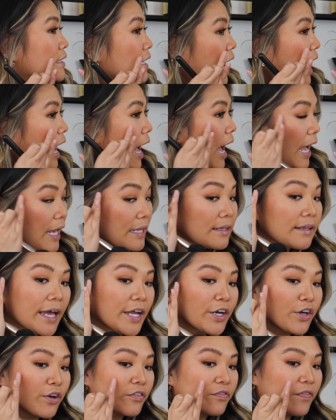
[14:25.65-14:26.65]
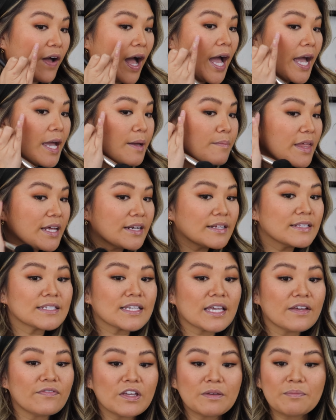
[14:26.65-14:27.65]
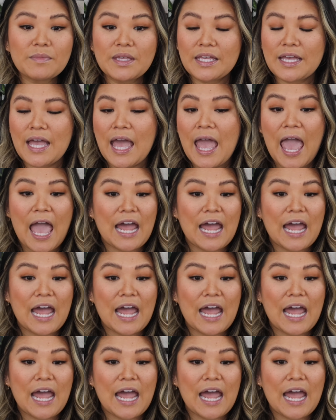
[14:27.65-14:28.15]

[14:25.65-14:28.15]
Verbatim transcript: highlighter vibe that it's giving me,